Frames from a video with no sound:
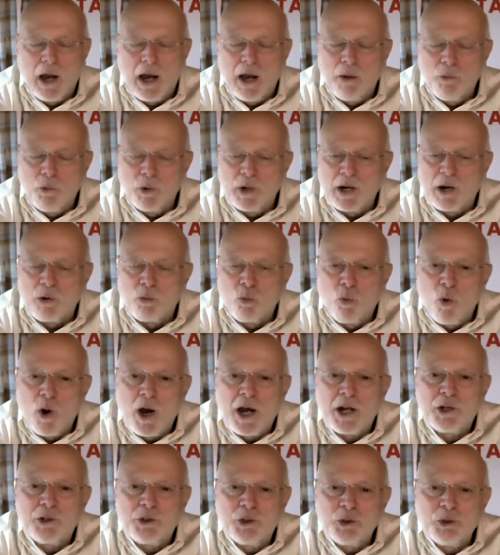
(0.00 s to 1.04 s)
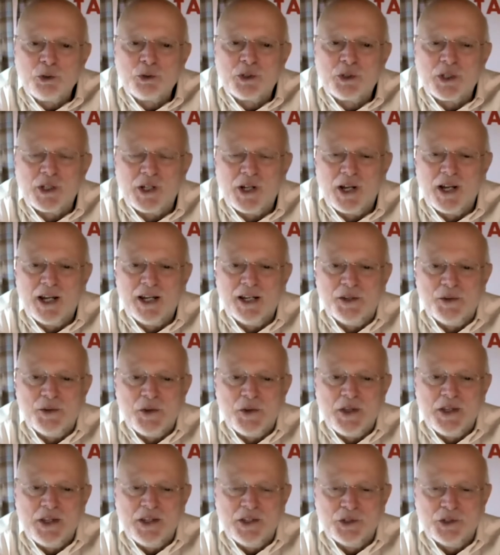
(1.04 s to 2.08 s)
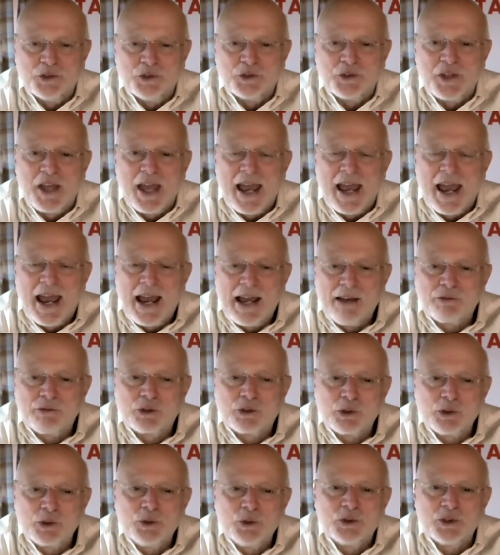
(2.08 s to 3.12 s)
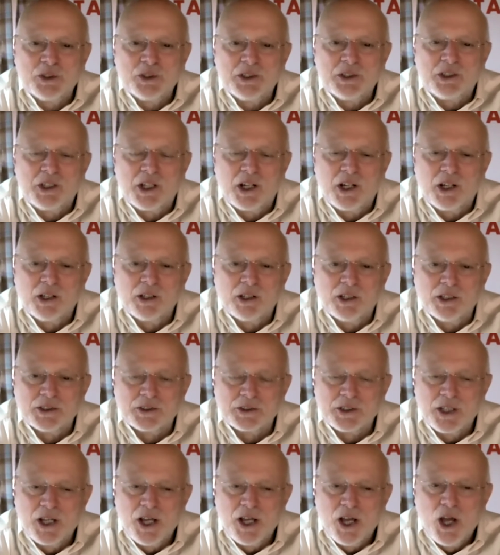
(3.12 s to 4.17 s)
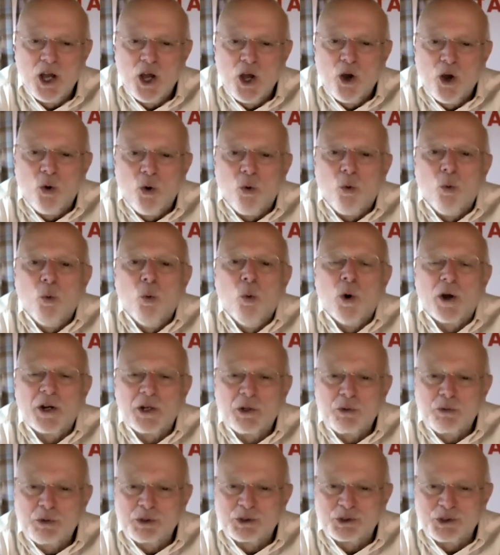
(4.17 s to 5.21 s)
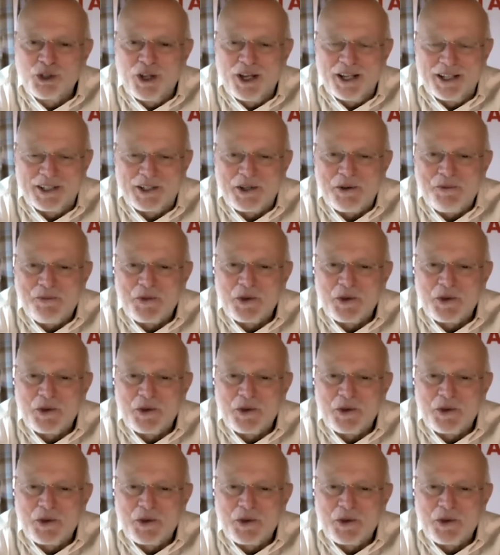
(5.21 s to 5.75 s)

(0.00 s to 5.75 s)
what I want to do today is have Susan tell us what it was like,